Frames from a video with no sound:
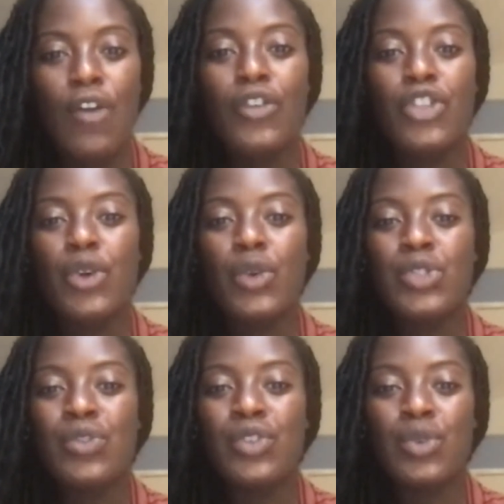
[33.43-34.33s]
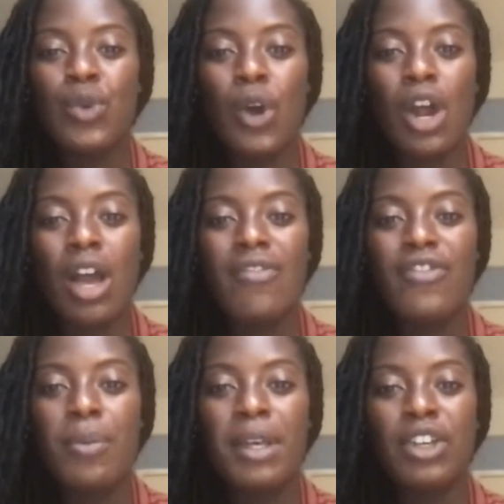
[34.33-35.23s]
For those of you who are
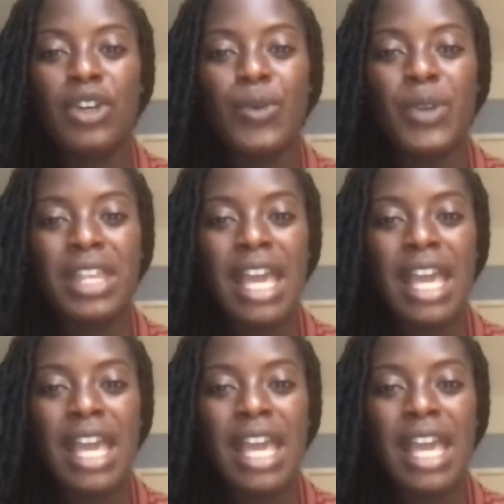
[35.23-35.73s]
unfamiliar with